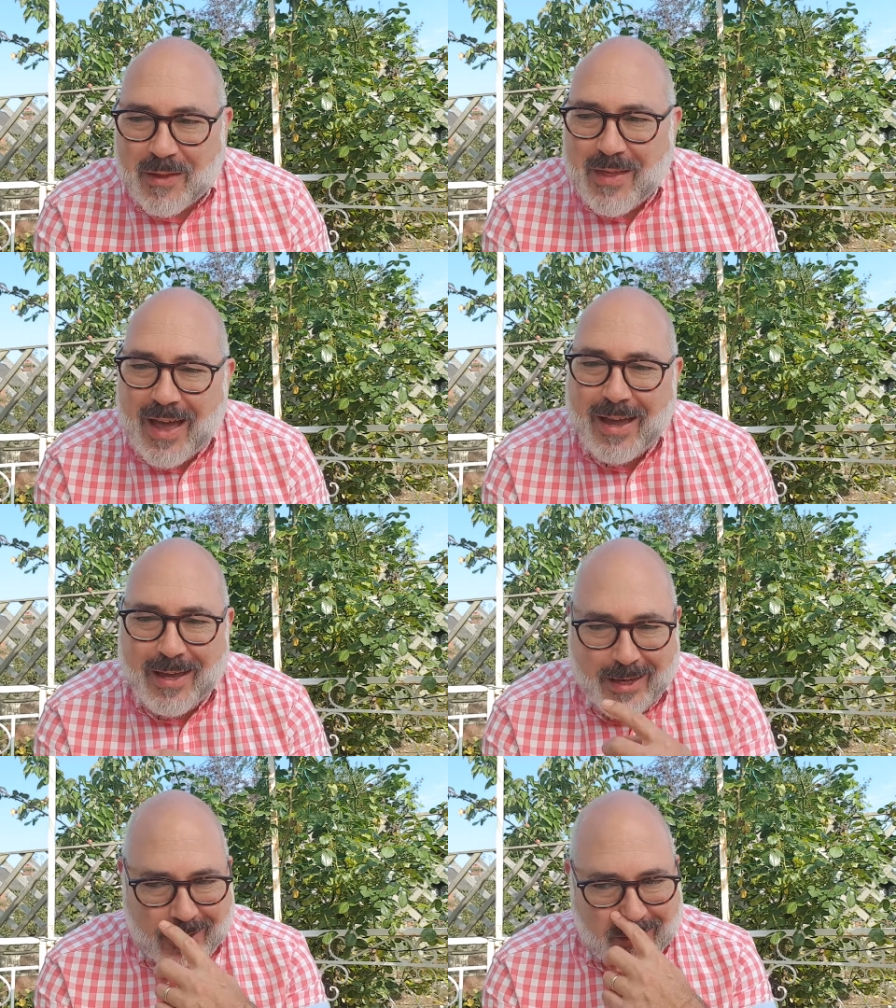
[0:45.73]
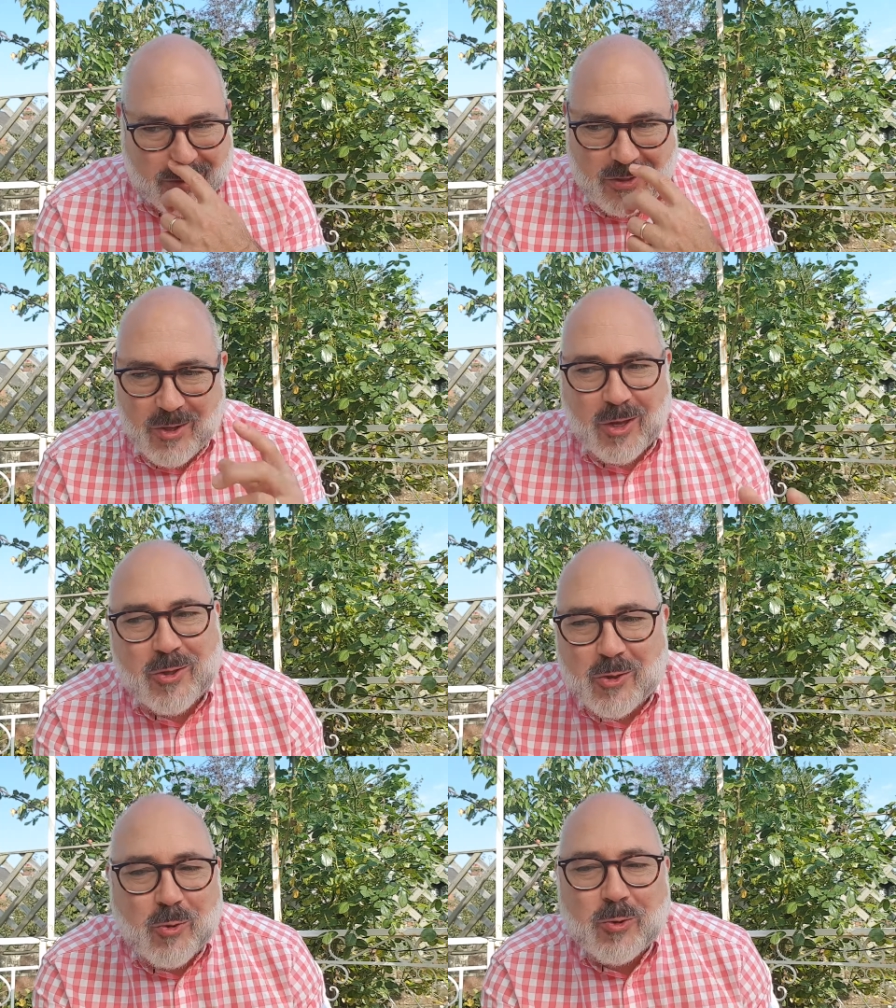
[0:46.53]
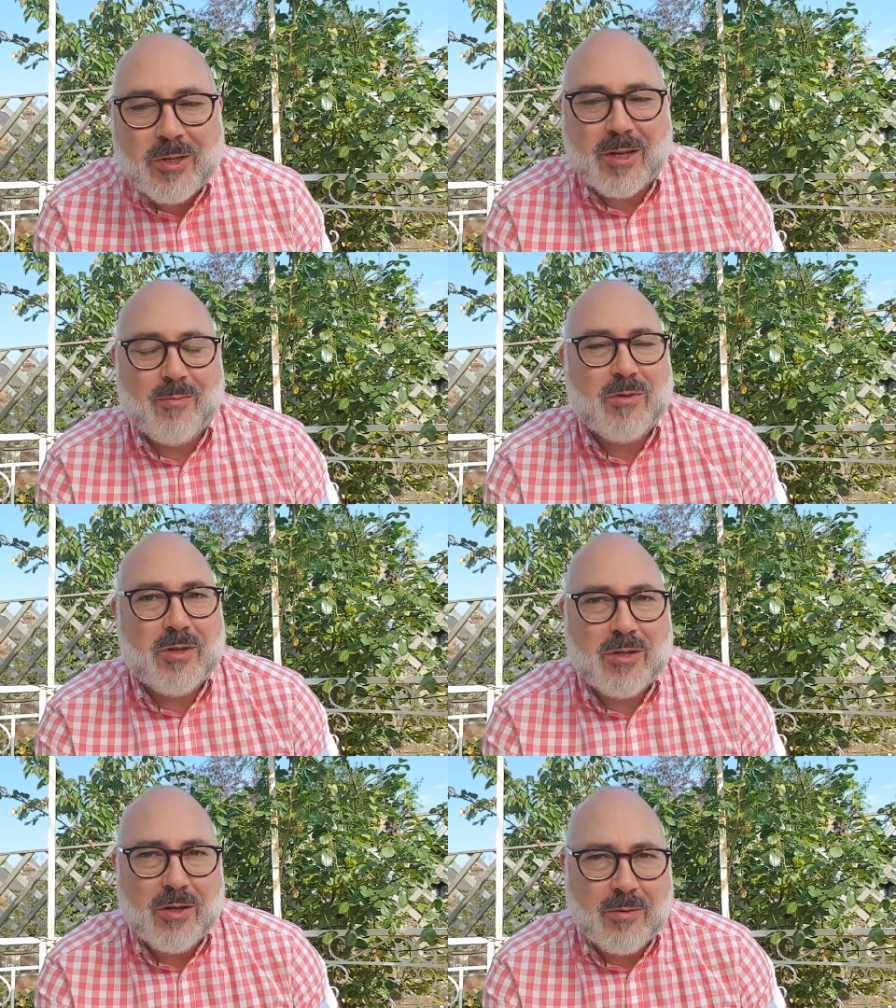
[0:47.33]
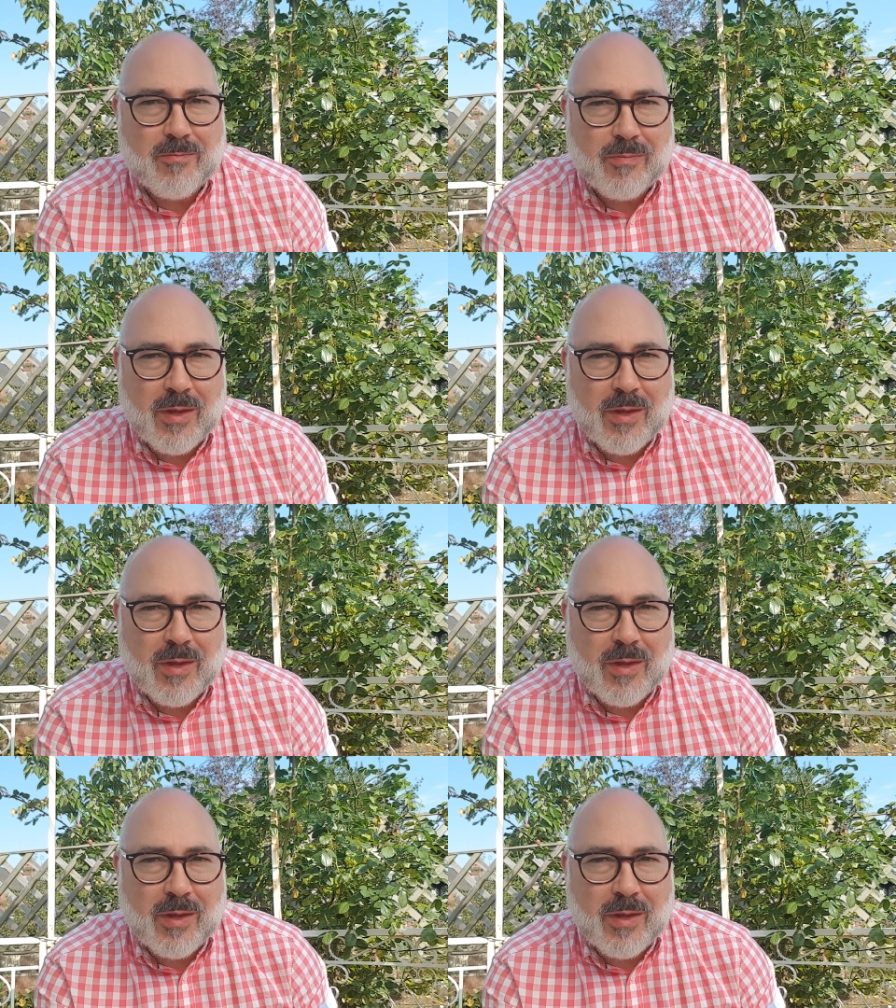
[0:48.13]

that he's exhorted him to do.